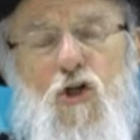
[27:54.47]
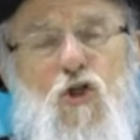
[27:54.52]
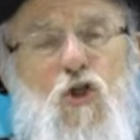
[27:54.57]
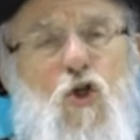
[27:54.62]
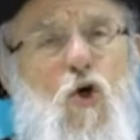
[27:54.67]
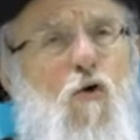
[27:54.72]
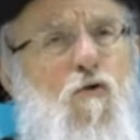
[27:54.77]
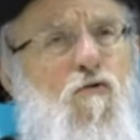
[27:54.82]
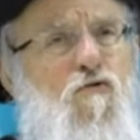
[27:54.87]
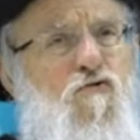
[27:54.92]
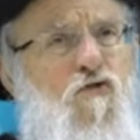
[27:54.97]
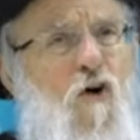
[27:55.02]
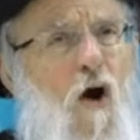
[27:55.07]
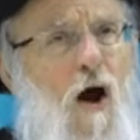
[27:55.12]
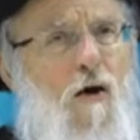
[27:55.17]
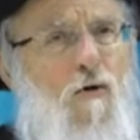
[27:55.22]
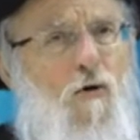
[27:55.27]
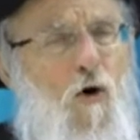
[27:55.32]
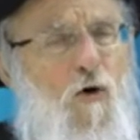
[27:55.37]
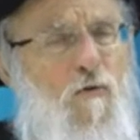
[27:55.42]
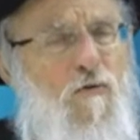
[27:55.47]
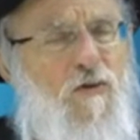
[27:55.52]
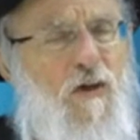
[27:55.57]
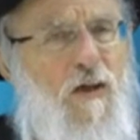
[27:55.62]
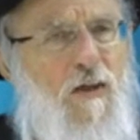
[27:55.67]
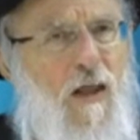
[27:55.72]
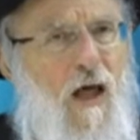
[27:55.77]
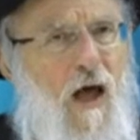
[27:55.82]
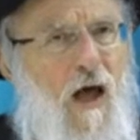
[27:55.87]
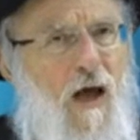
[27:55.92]
too far over
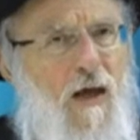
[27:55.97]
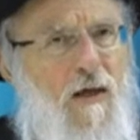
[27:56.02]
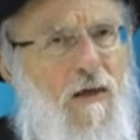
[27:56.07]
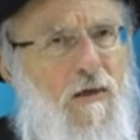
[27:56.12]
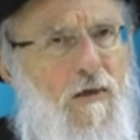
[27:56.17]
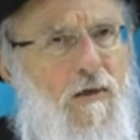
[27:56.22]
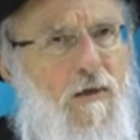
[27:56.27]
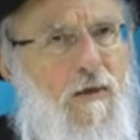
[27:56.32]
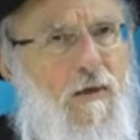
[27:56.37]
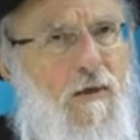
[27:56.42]
the line